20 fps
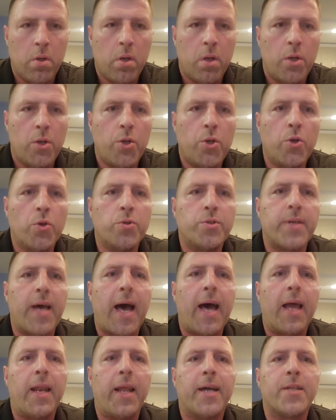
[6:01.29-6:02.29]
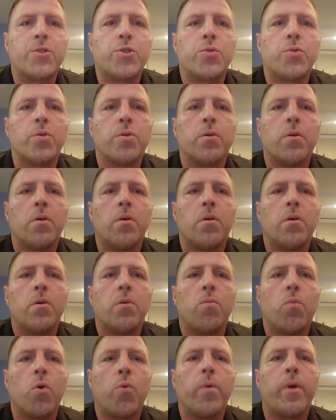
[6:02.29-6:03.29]
news outlets
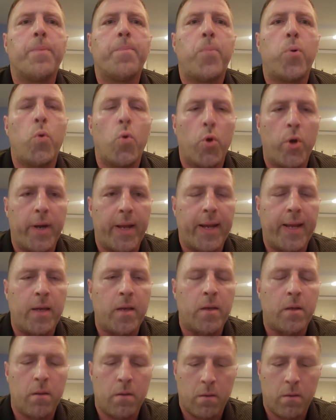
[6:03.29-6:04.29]
were reporting